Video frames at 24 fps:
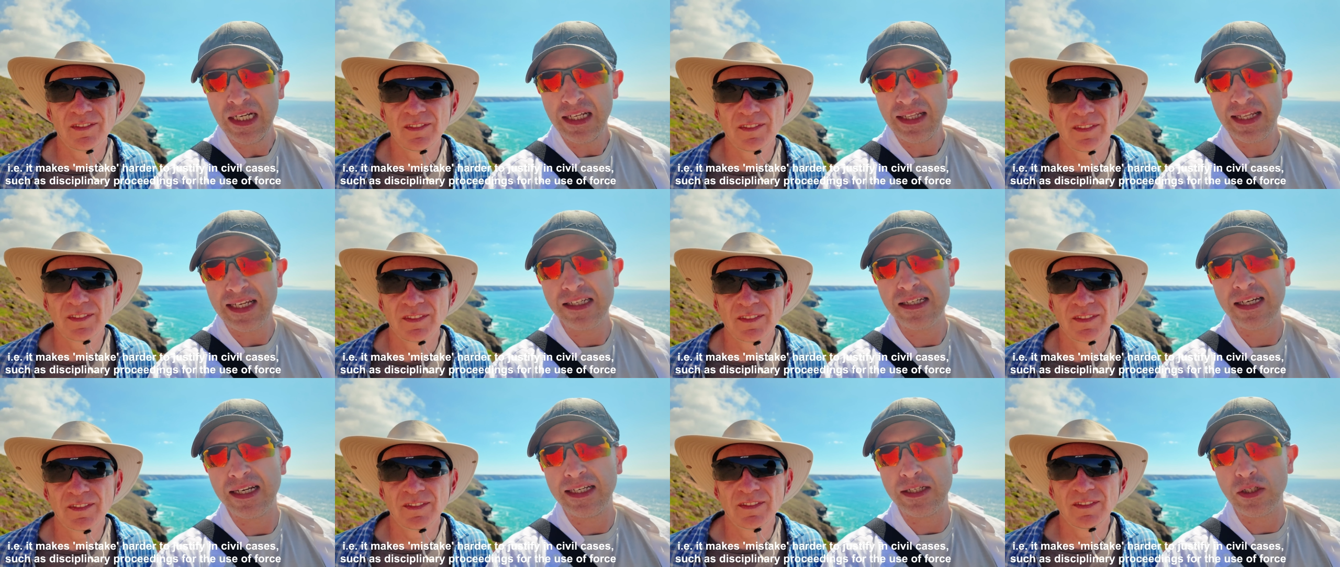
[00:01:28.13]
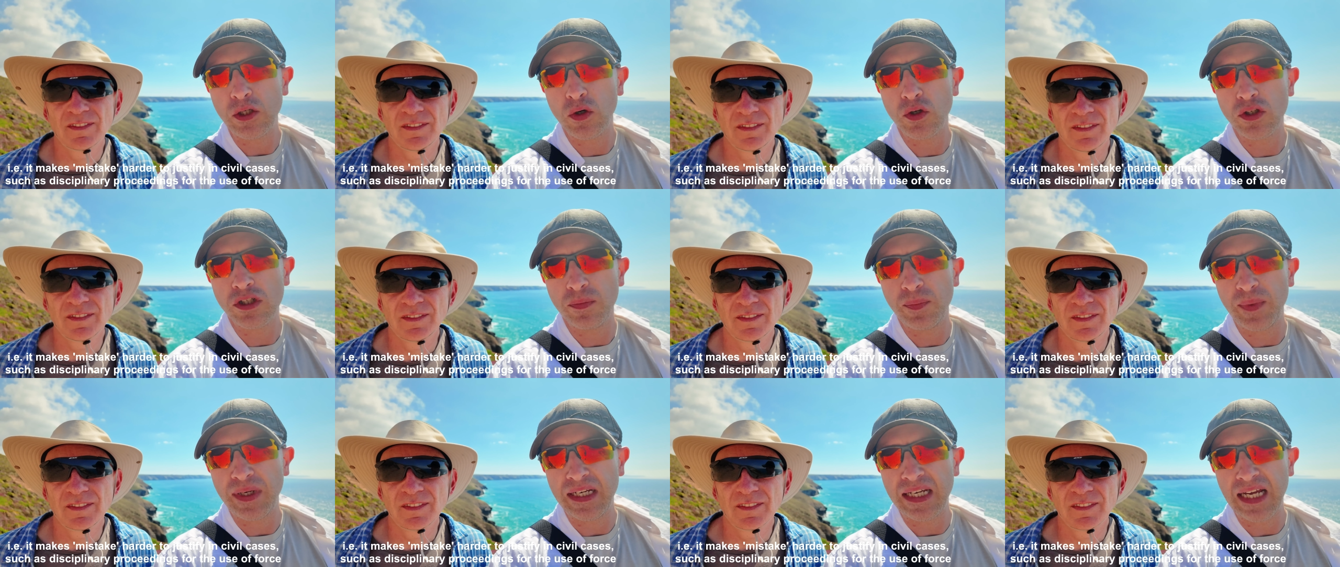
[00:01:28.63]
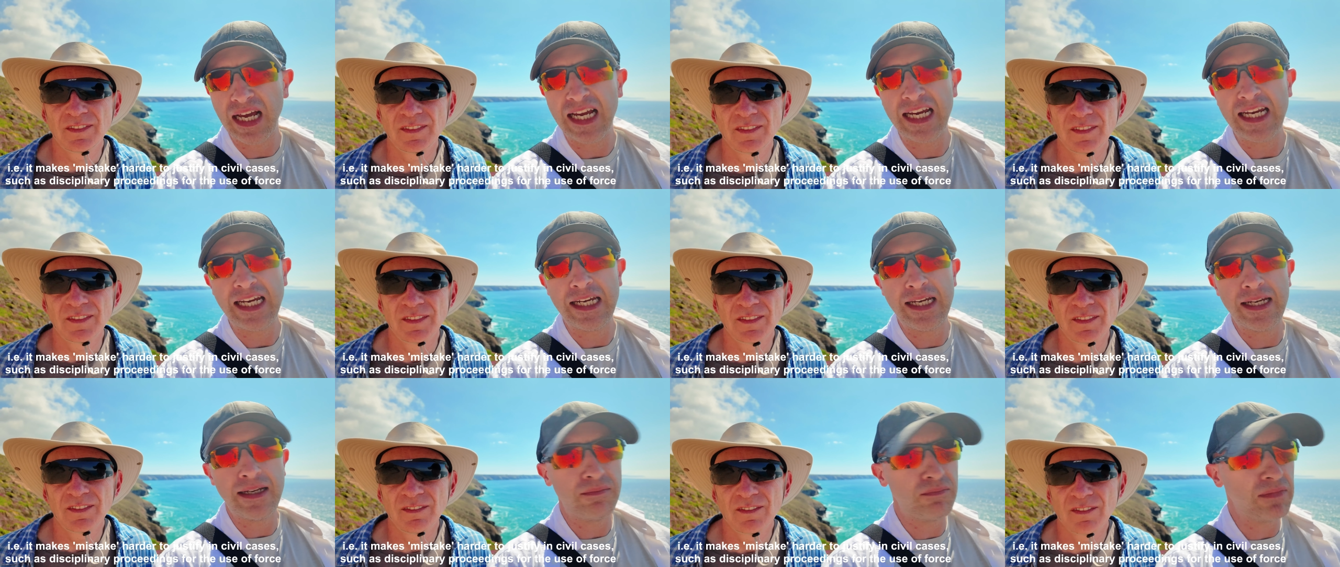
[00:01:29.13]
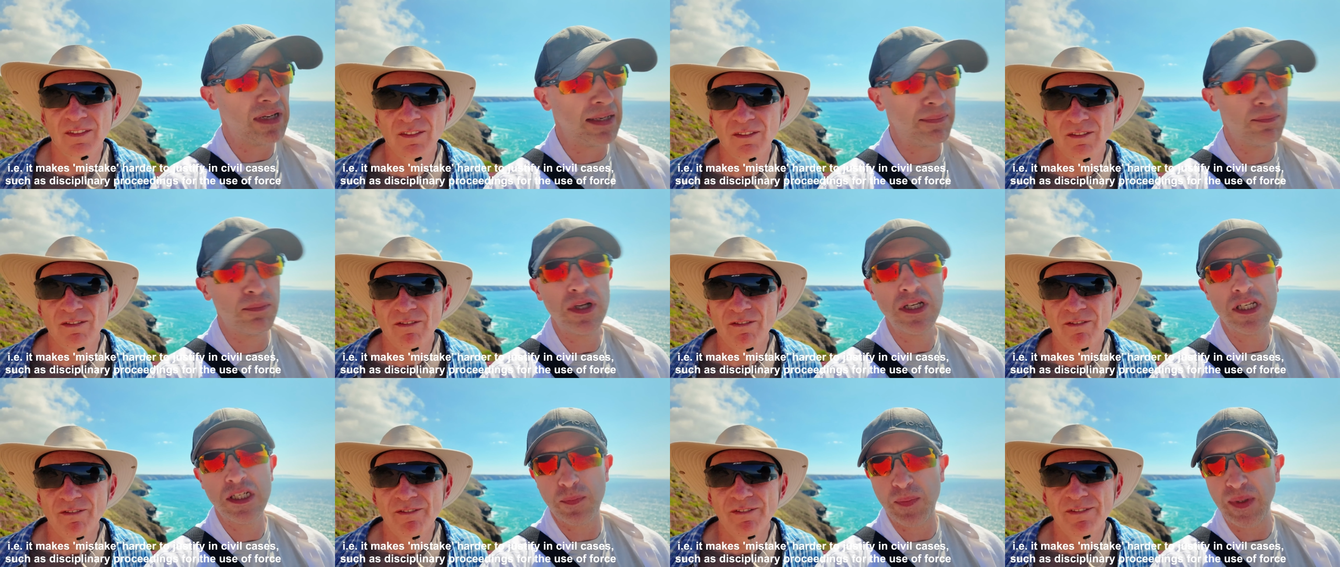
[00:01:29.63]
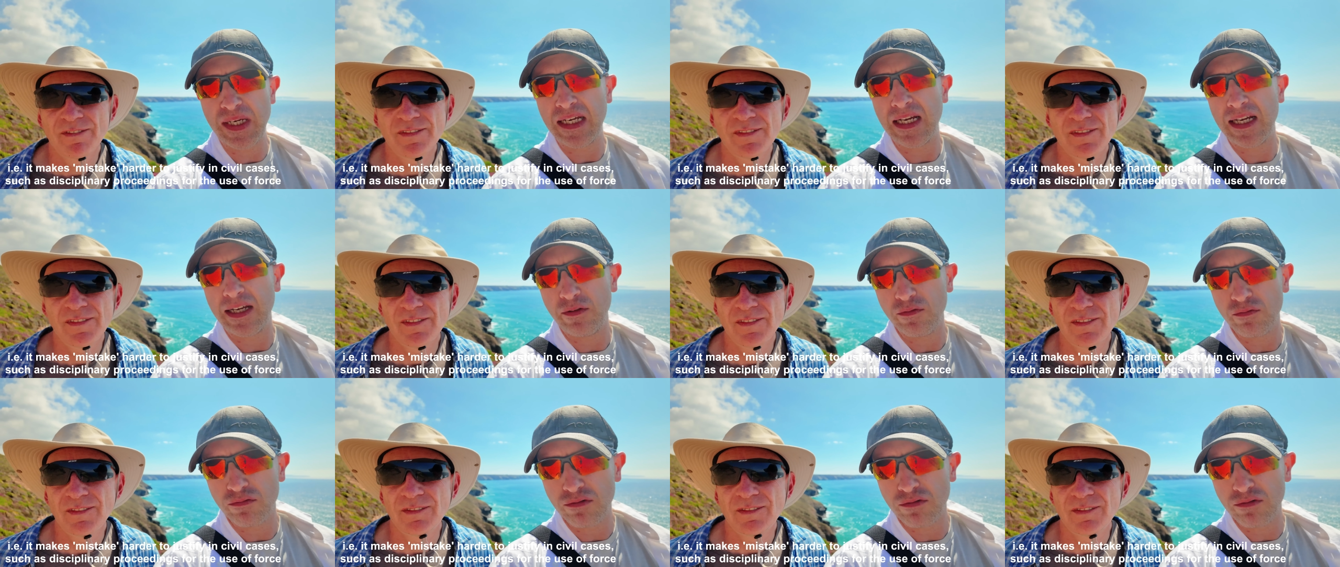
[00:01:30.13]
Speaker 1: They say it's got to be a it must be a